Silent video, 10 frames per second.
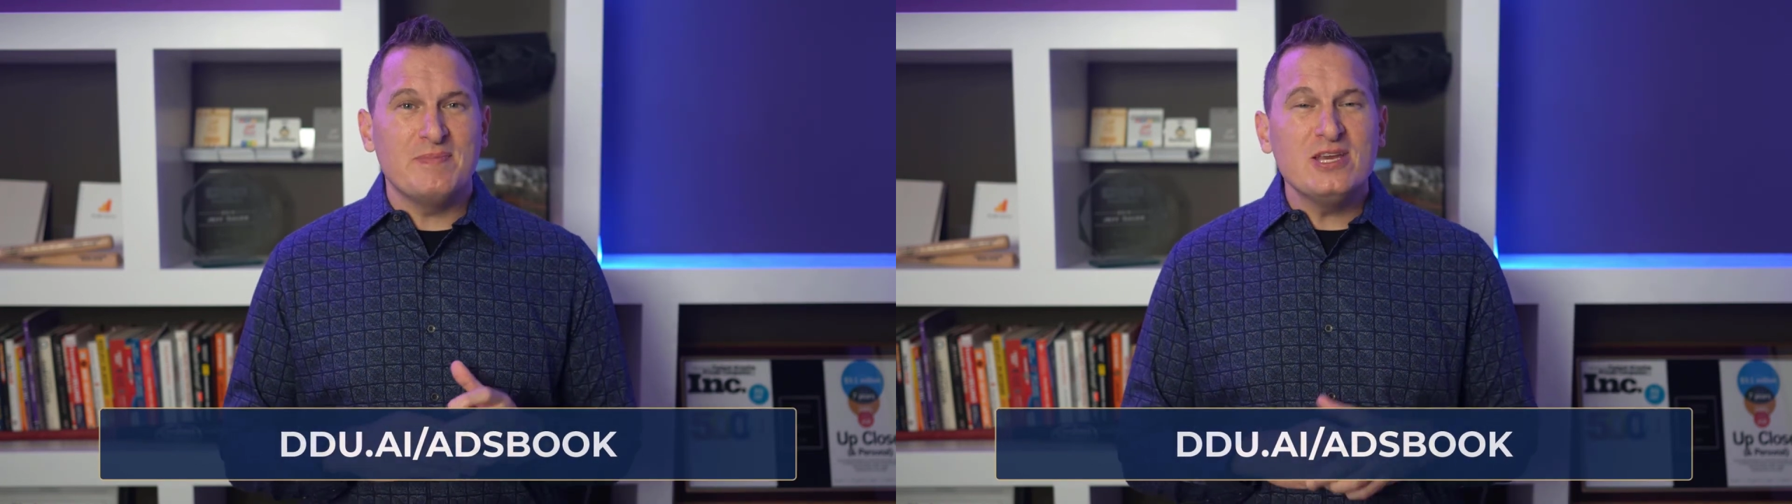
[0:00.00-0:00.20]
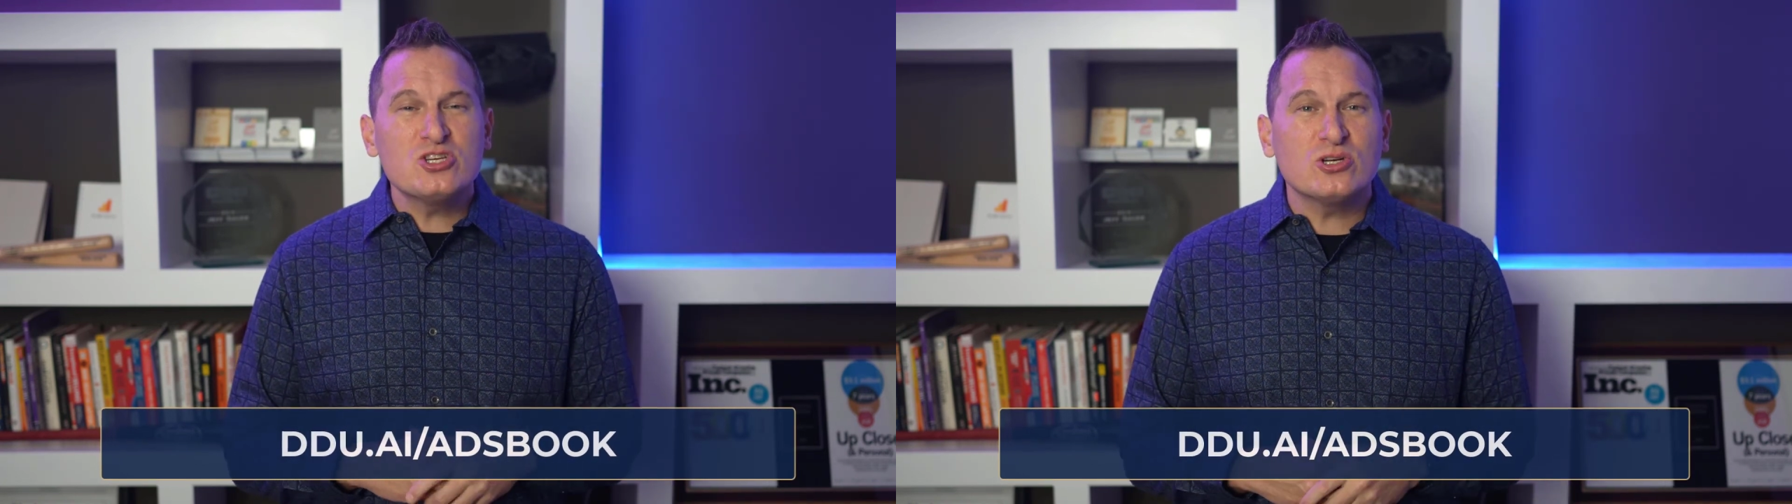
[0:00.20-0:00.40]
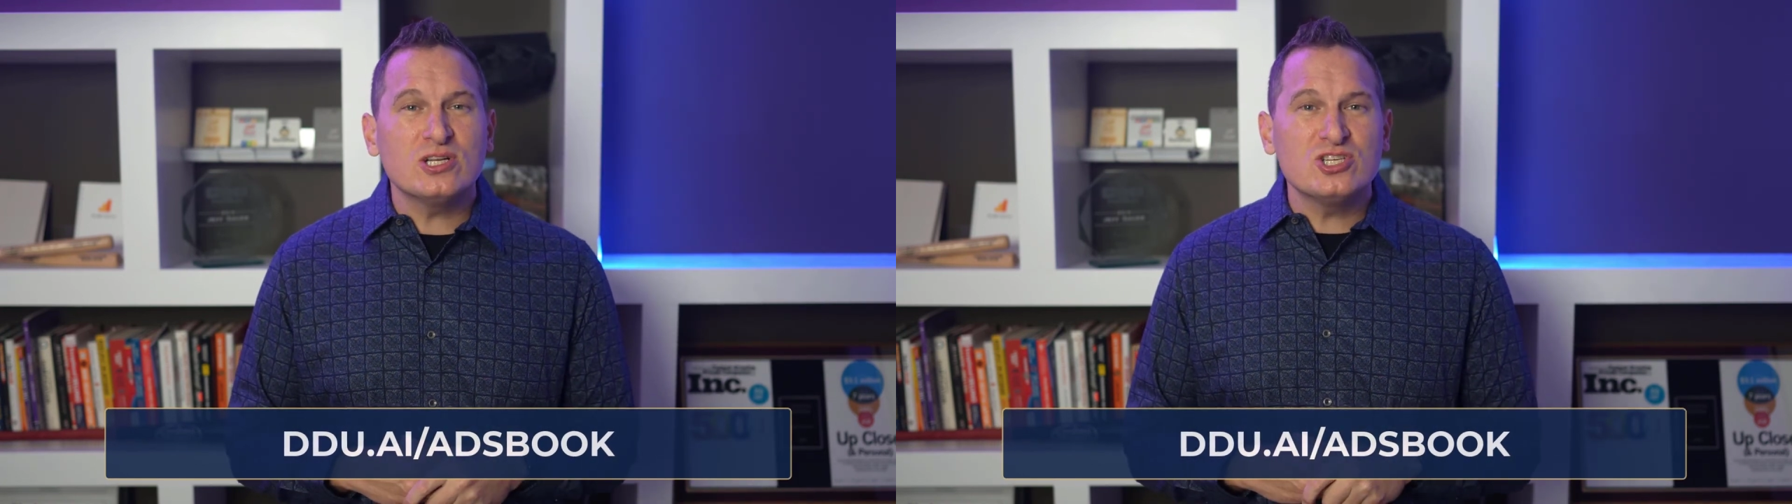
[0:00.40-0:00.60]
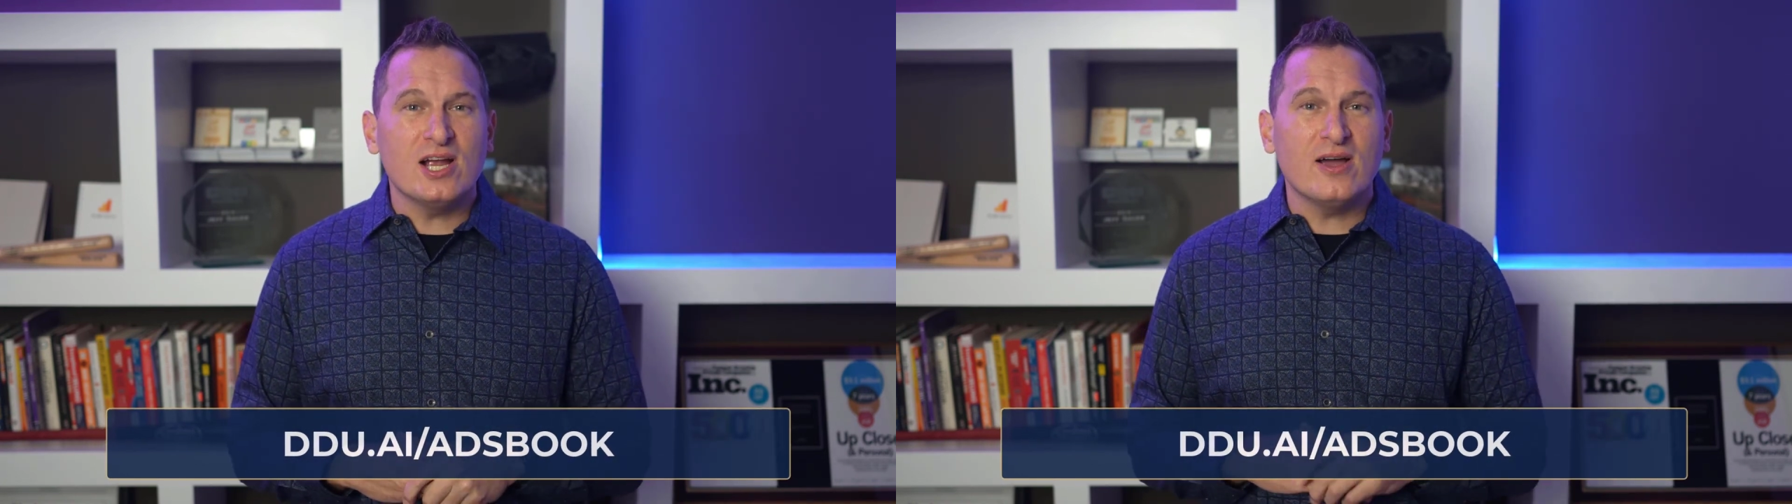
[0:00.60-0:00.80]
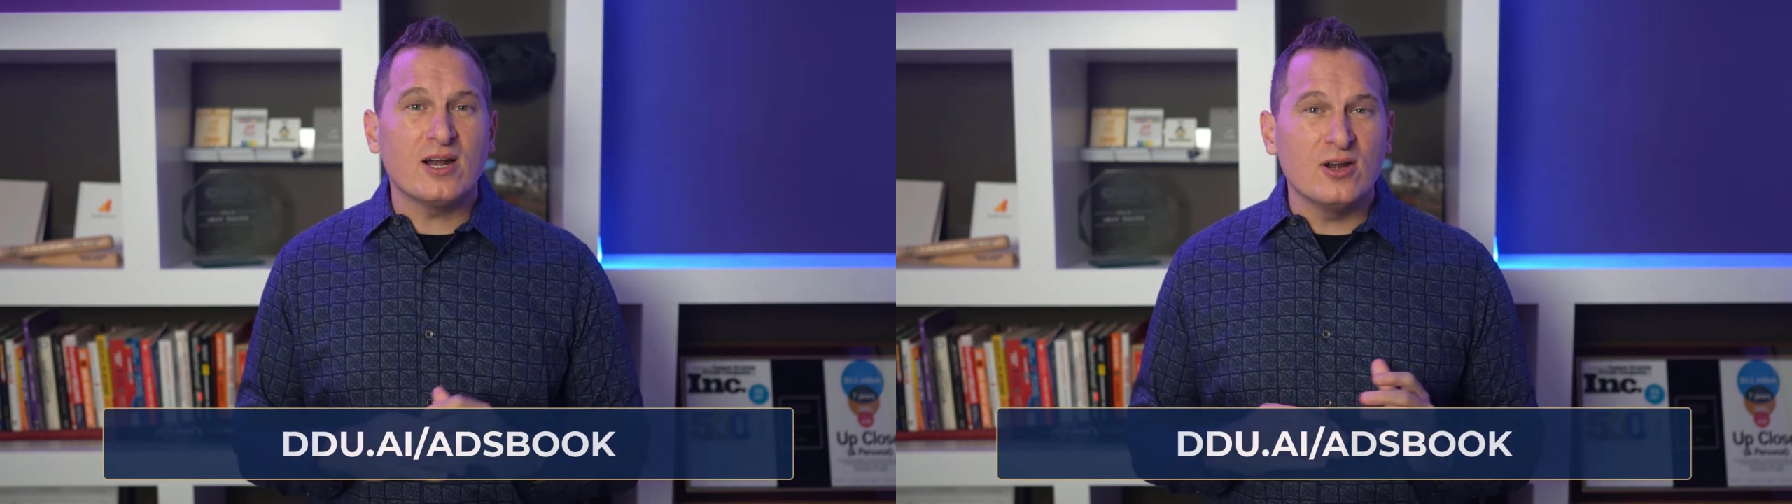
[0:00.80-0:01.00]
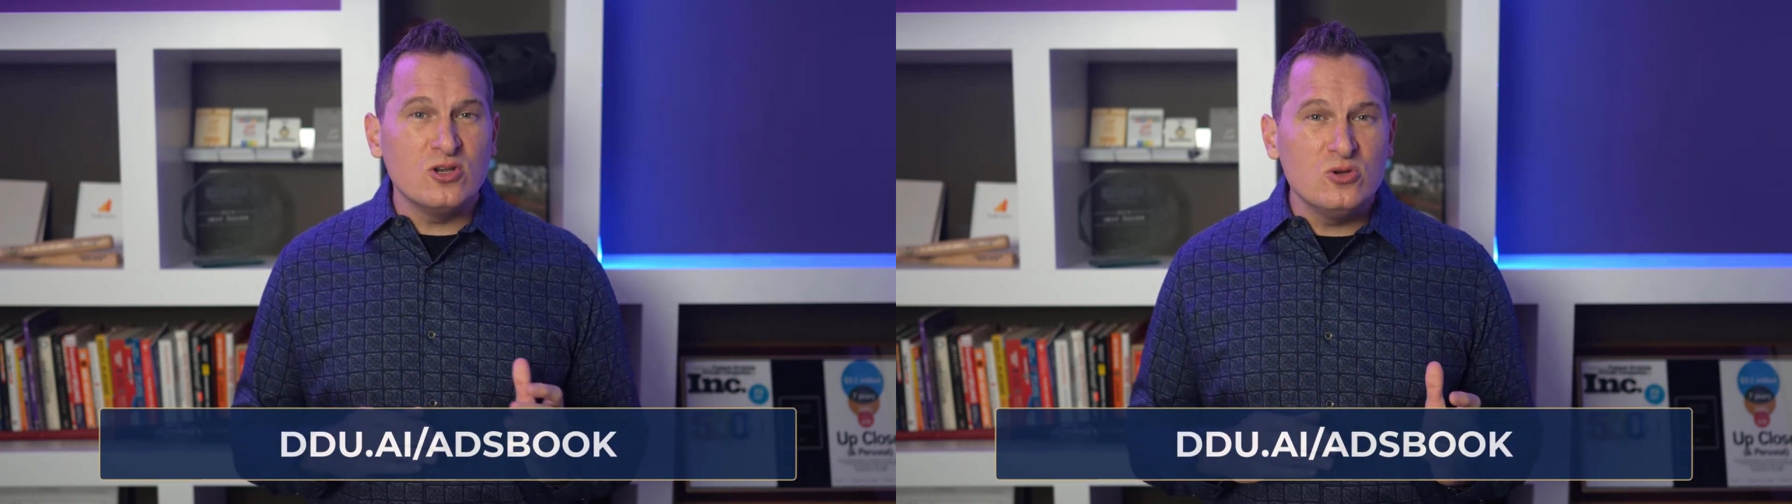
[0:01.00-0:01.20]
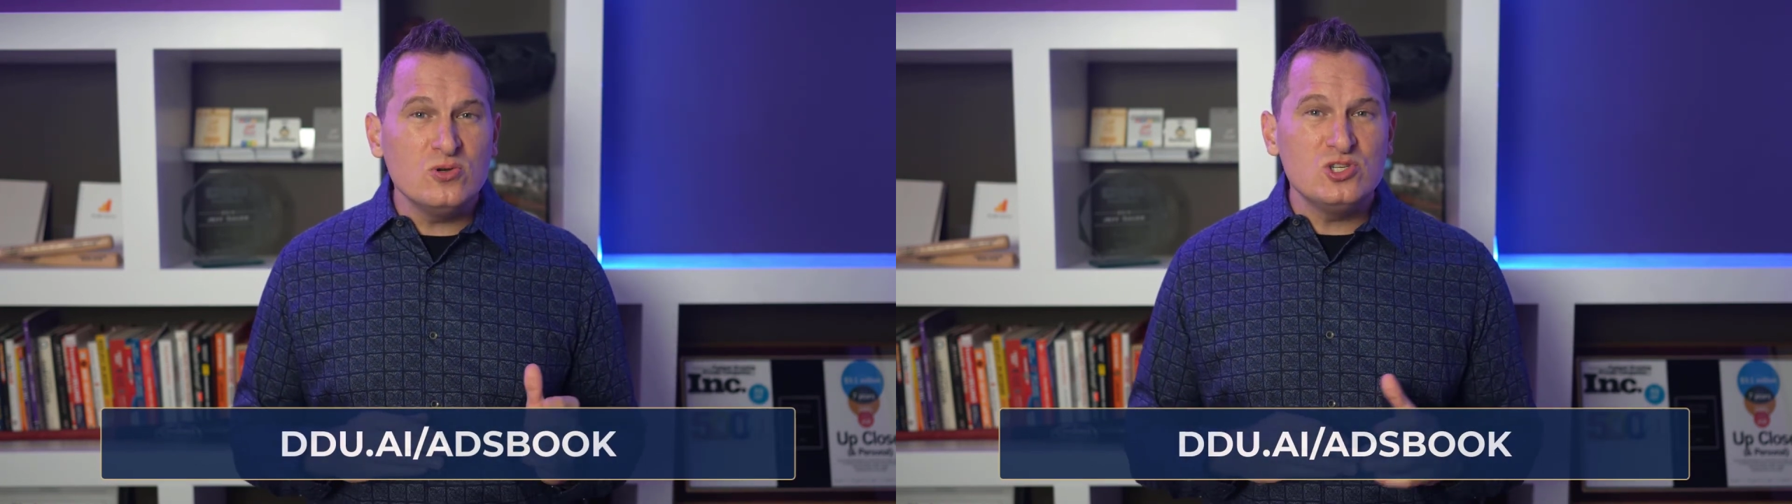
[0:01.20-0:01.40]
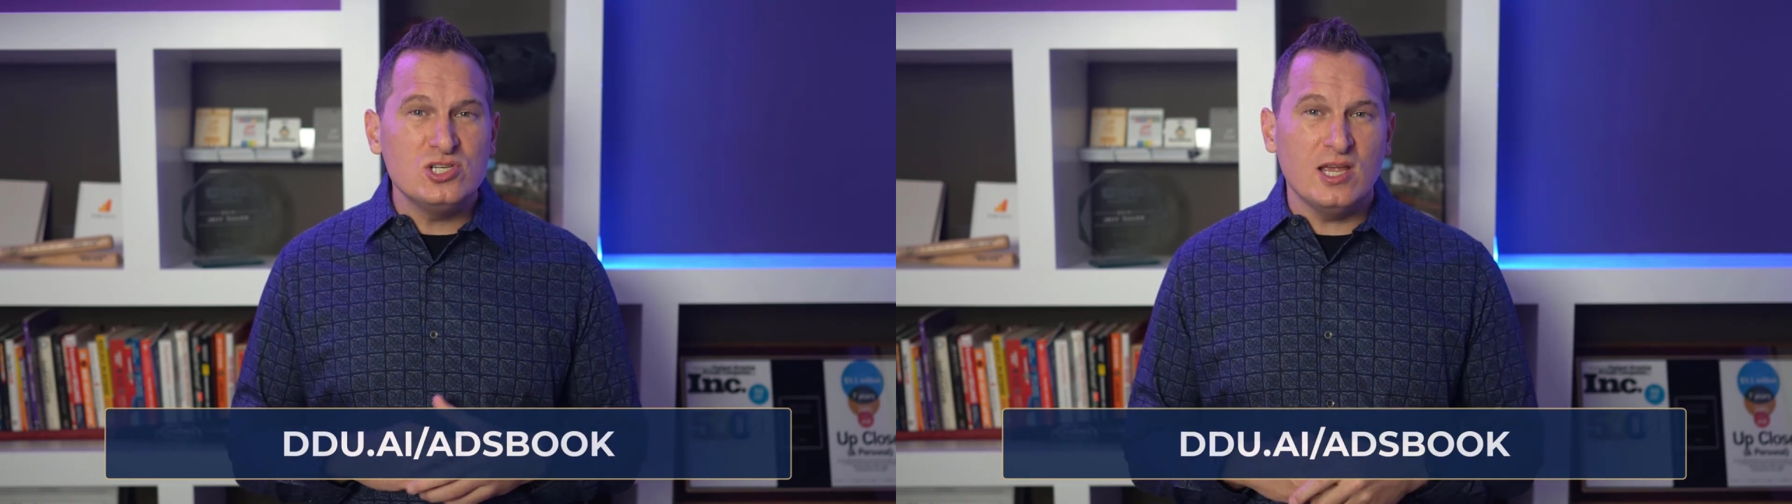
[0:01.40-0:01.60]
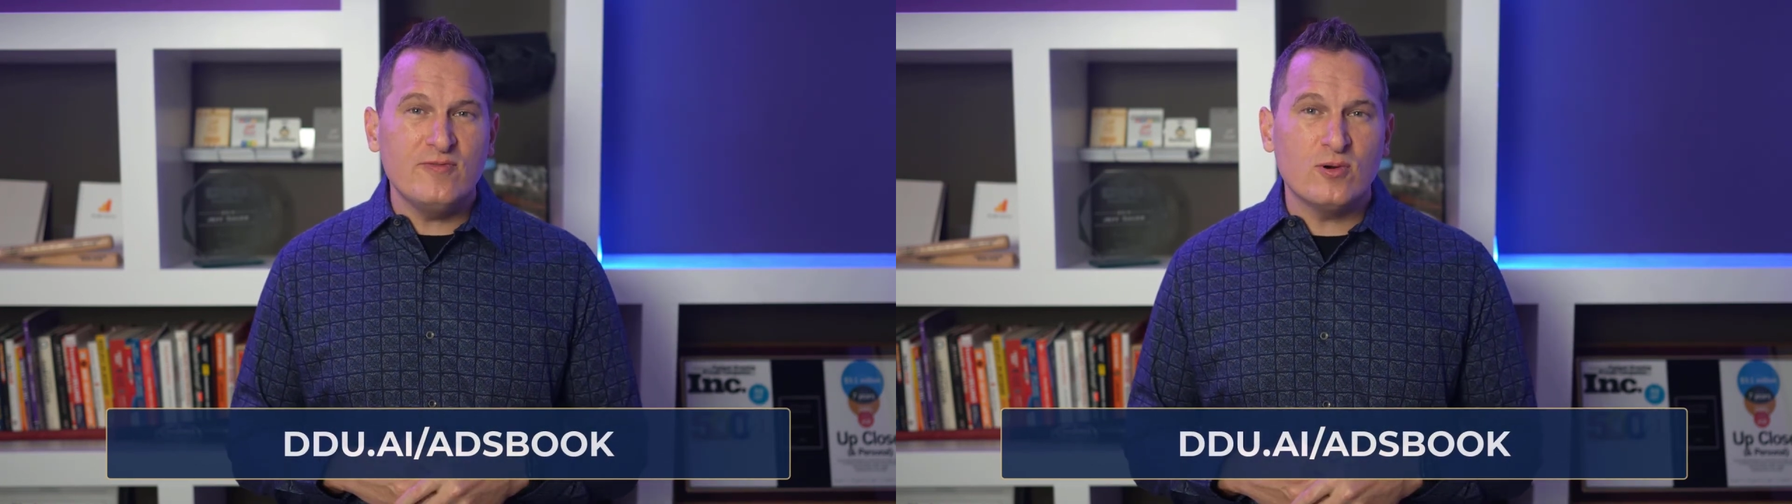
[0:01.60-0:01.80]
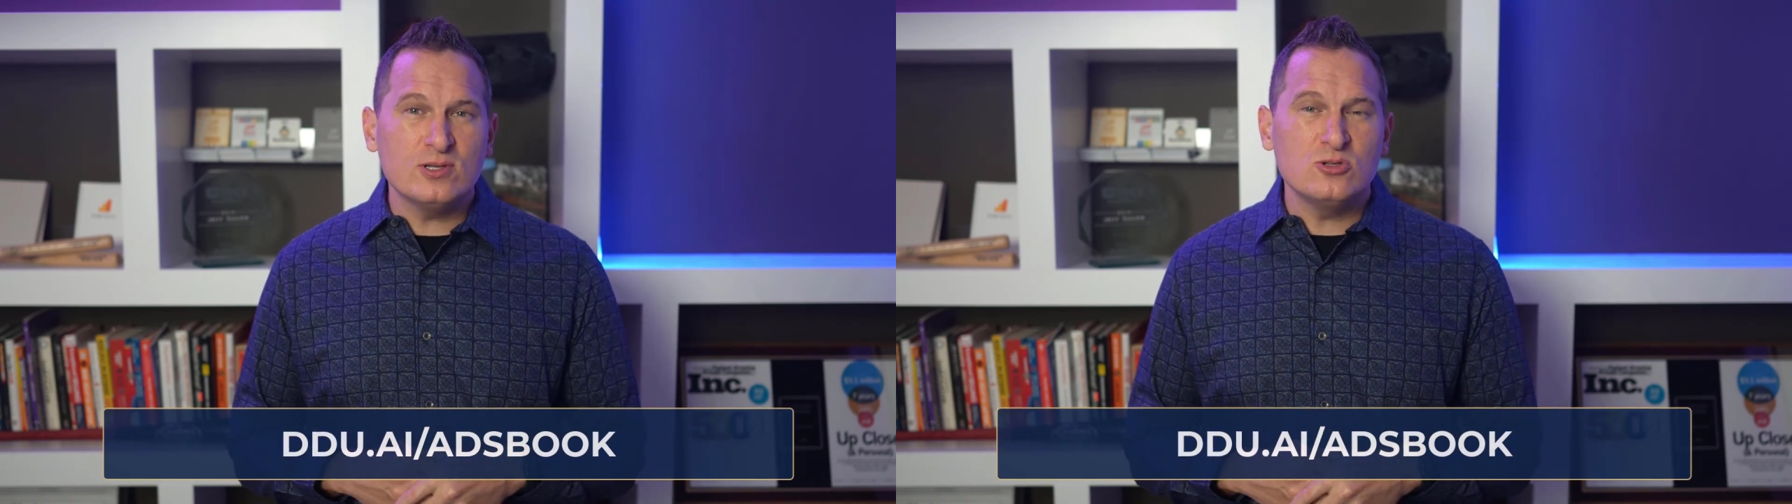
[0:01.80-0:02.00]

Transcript: be sure to check out our new G A four